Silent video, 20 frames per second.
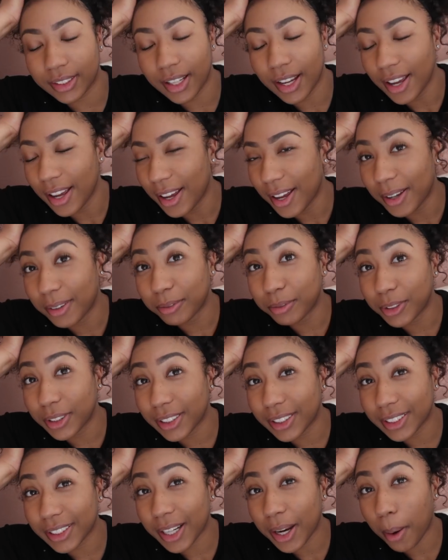I'm
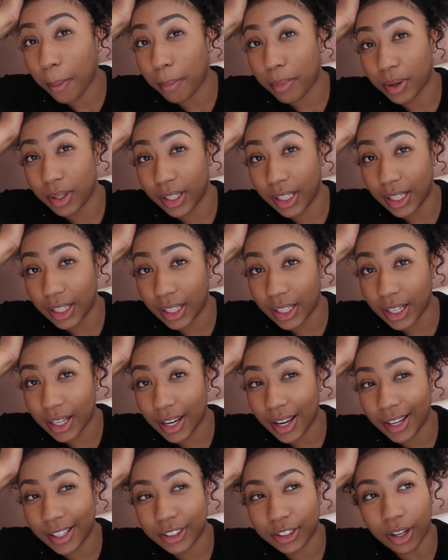just completely
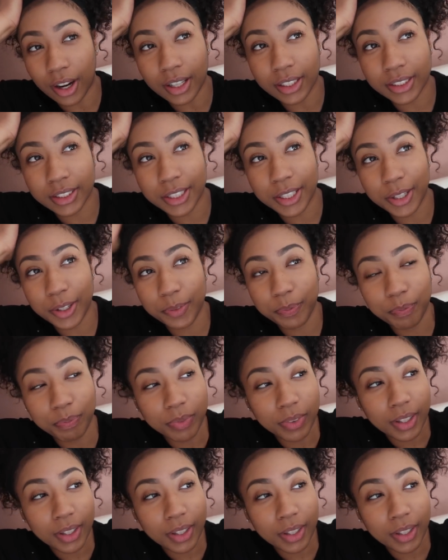exhausted.